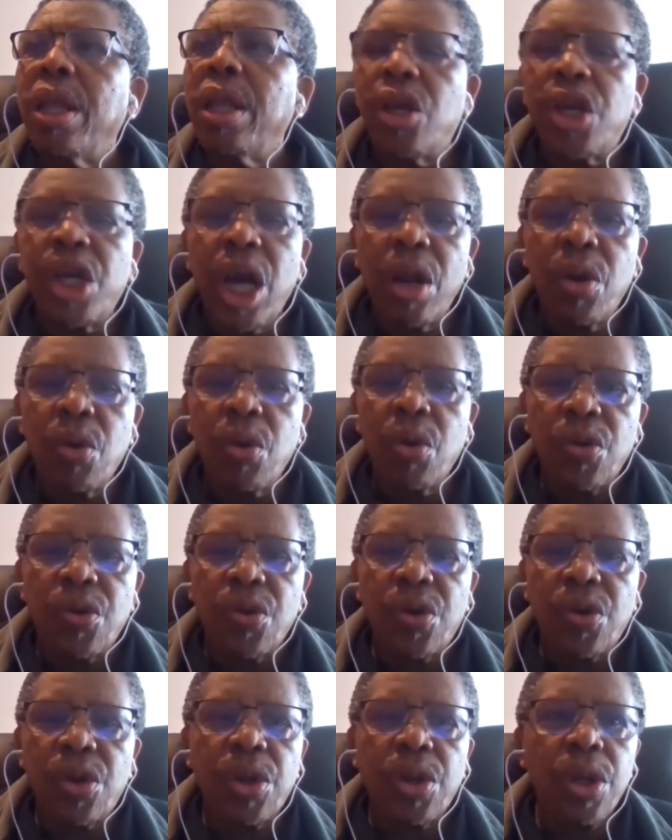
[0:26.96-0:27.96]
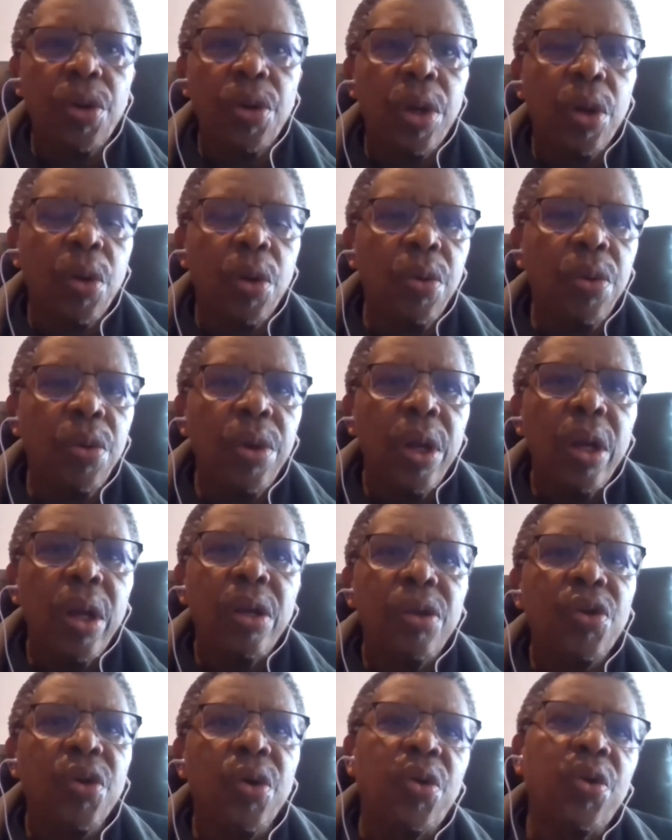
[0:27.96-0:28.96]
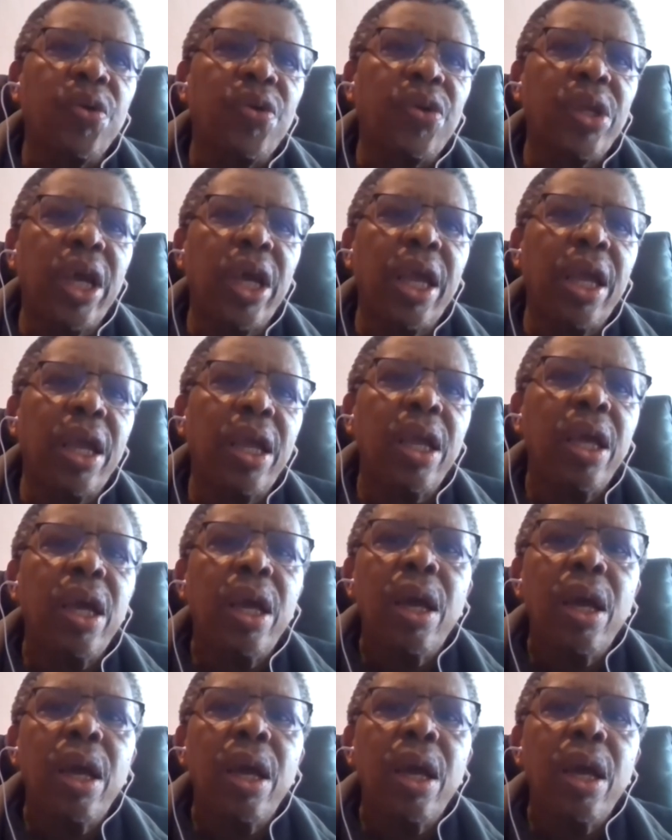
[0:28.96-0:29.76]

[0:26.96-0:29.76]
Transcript: shadows, so to say.